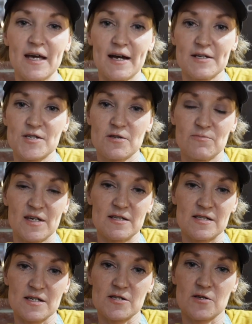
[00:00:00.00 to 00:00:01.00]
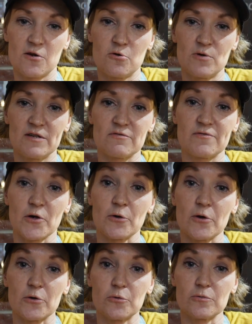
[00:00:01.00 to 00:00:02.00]
add some like Disco
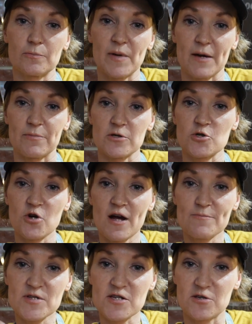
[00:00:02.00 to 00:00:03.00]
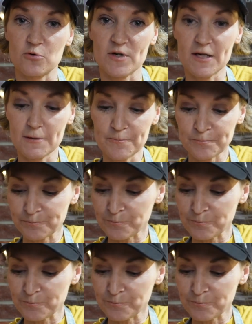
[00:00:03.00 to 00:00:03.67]
Inferno pepper drops to it,